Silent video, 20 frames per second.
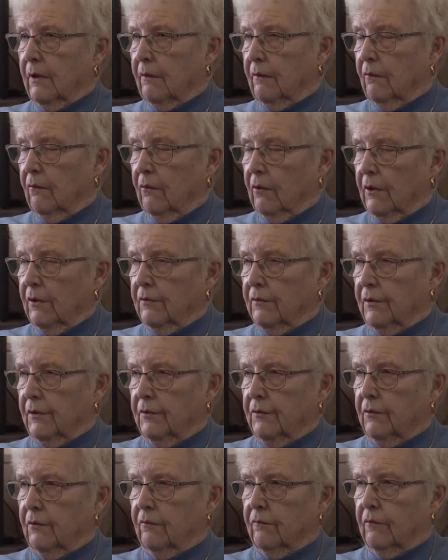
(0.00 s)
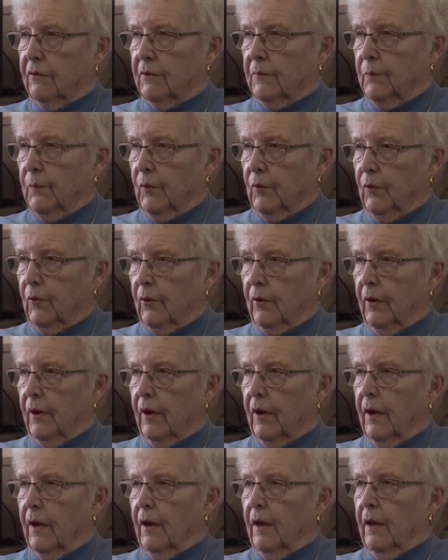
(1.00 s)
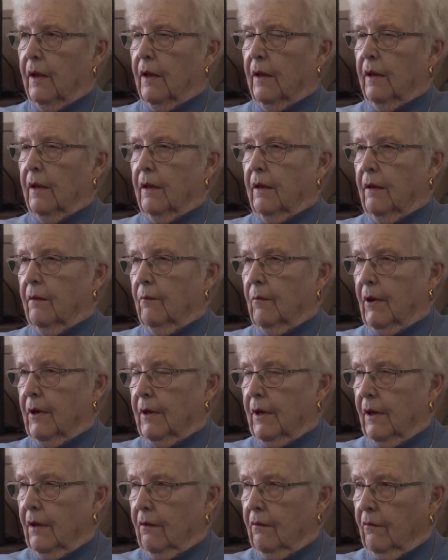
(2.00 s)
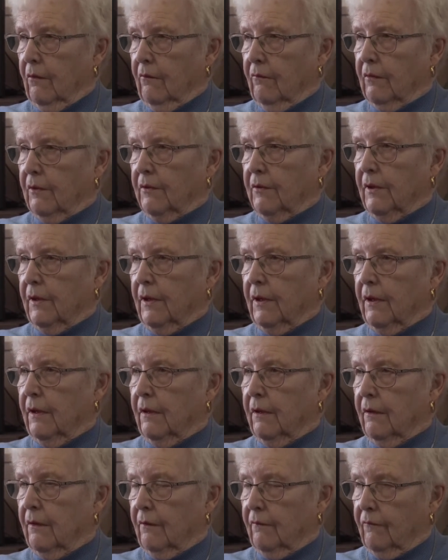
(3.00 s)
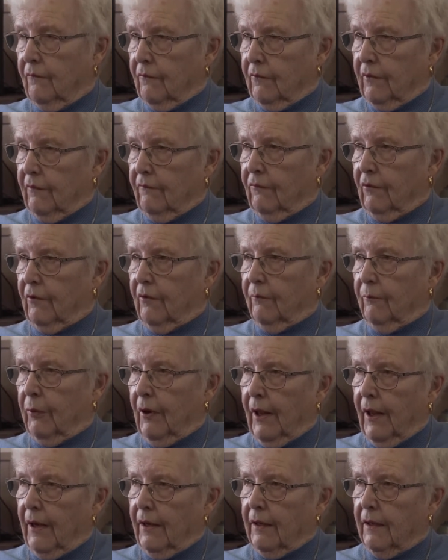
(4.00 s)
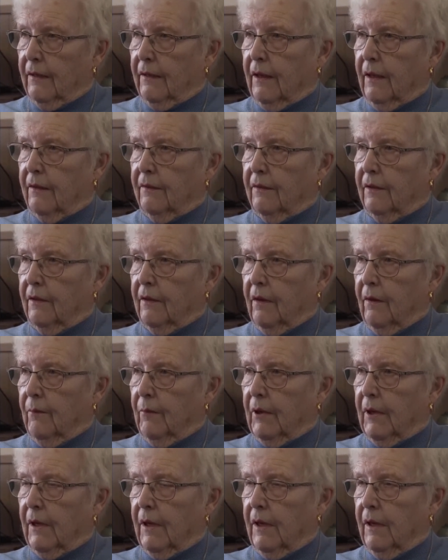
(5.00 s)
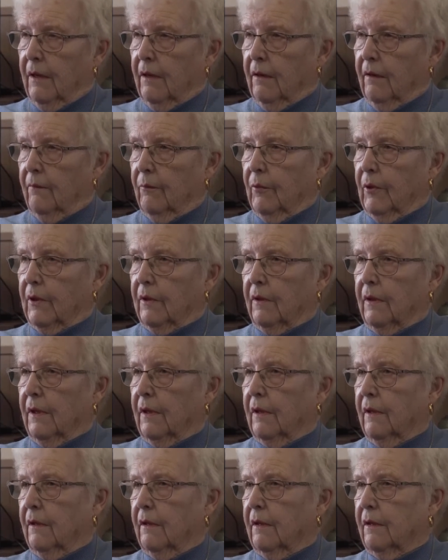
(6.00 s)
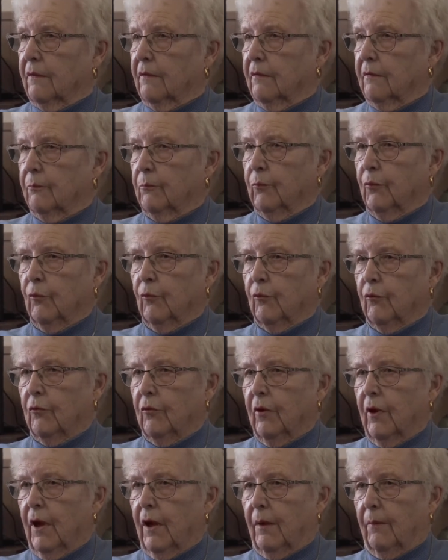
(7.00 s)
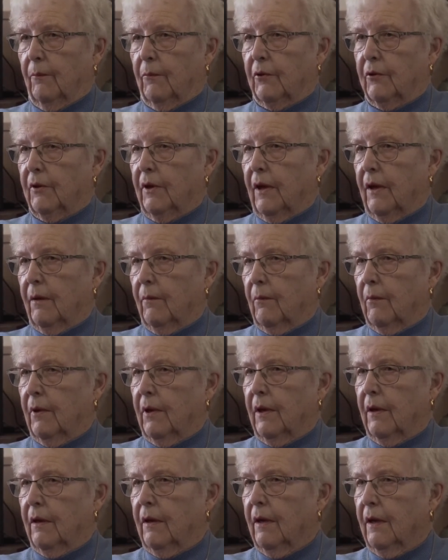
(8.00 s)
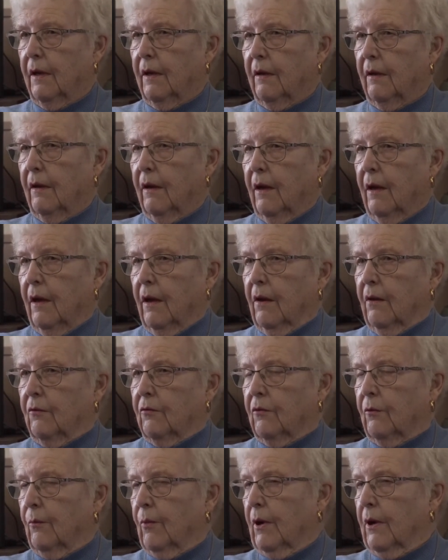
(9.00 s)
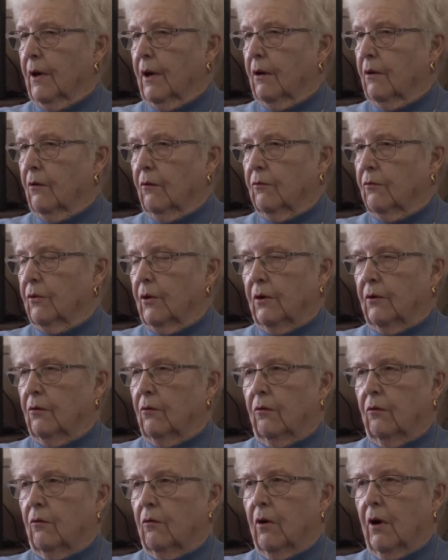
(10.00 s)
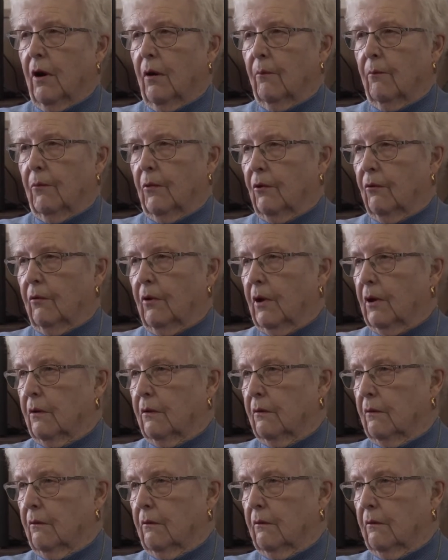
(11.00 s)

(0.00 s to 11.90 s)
older sister was born, and my uncle was saying they were planning that they're coming here, but then this poor times came here. So my uncle said, don't come, you got